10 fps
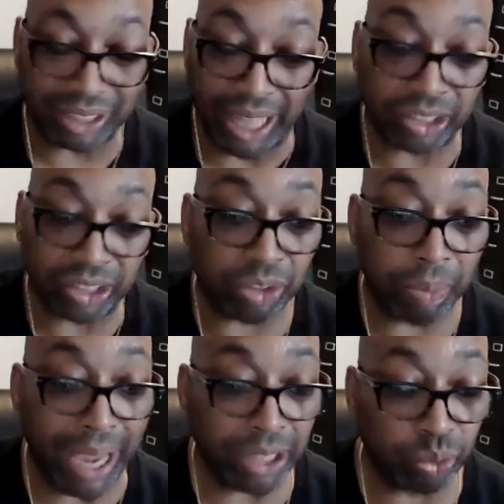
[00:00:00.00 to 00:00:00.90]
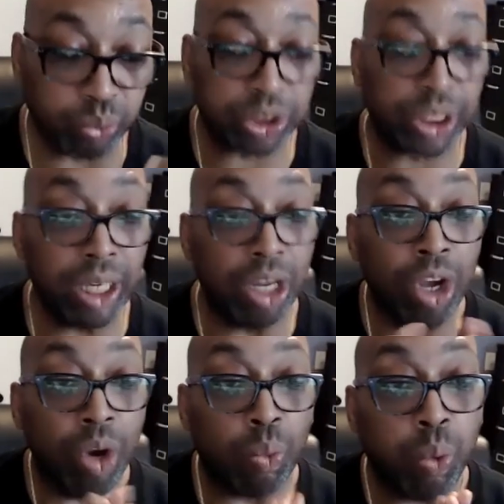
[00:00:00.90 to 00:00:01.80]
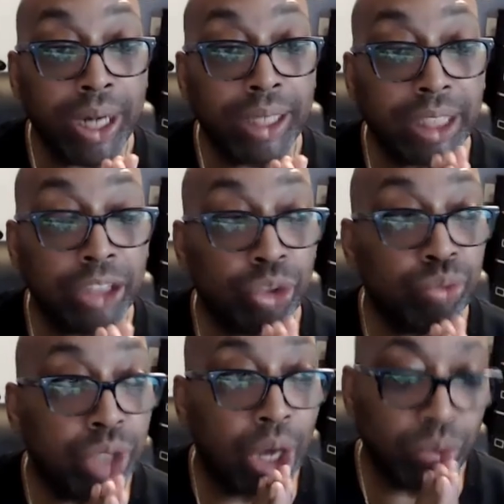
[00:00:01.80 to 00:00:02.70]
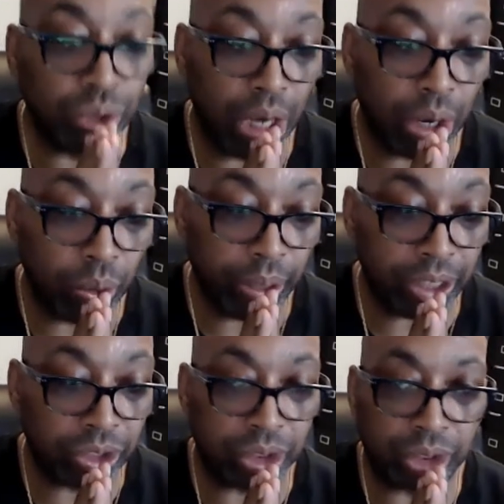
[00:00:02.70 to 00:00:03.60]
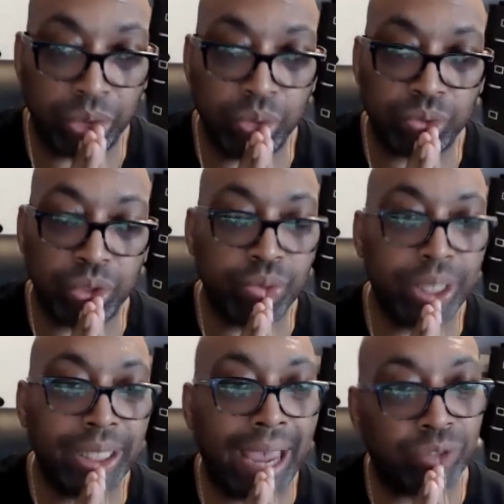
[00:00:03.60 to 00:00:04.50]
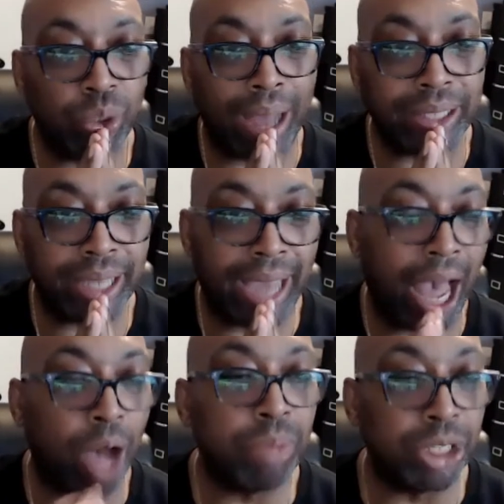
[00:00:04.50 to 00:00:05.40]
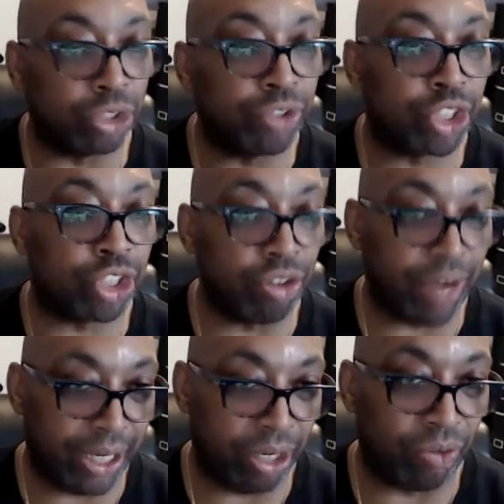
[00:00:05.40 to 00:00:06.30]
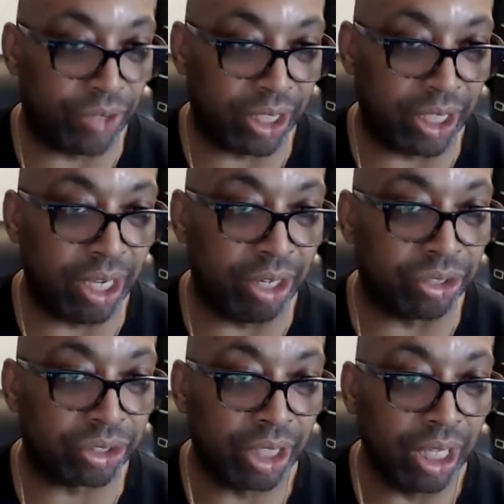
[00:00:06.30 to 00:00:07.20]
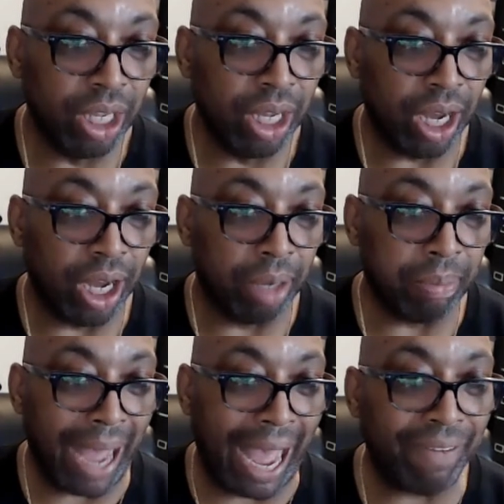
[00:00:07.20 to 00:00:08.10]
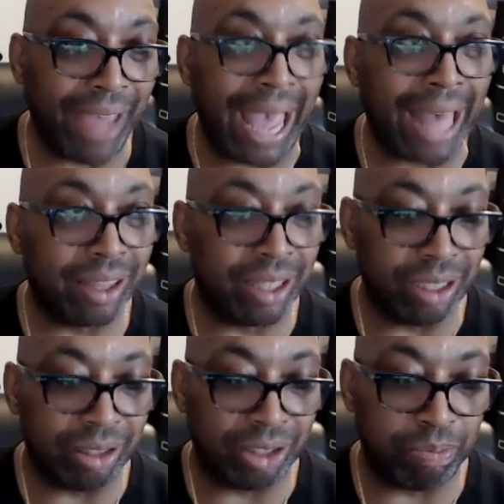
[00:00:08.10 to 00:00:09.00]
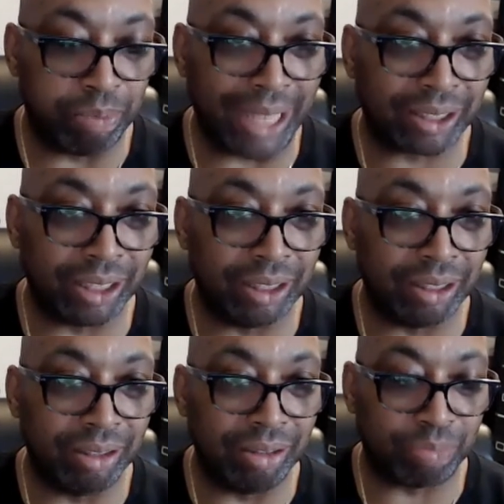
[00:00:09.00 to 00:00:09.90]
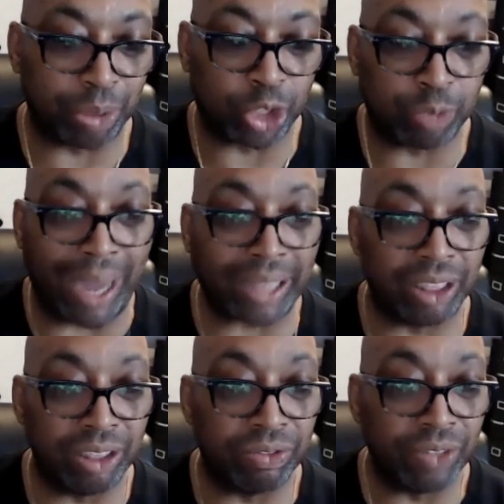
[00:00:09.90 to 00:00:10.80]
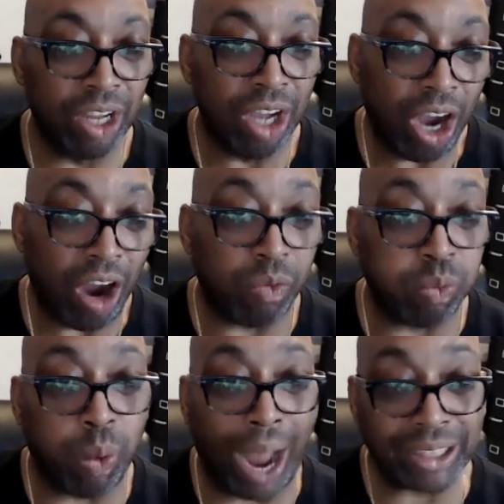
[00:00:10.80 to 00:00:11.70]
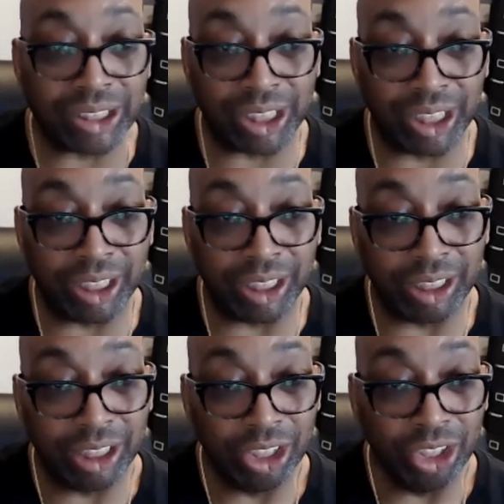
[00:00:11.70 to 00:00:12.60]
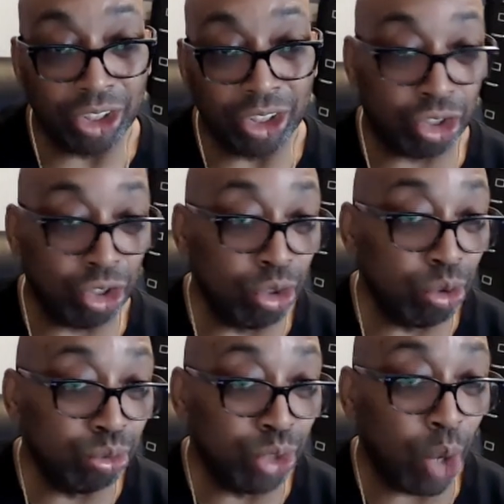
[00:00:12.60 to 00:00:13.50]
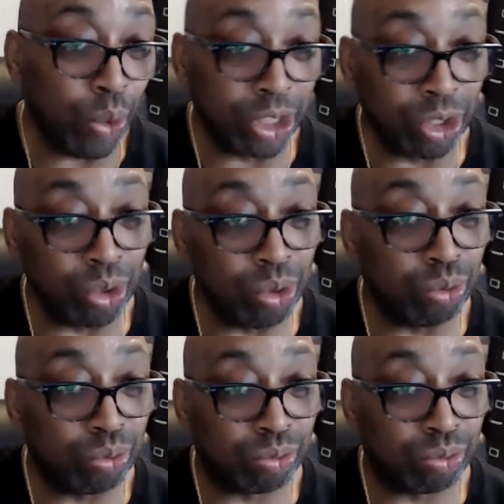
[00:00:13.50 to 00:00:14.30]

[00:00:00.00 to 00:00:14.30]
is amazing. You see, one of the things you don't know is you really have no idea how much you've curated over the years. I've had the blessed perspective of watching you, knowing you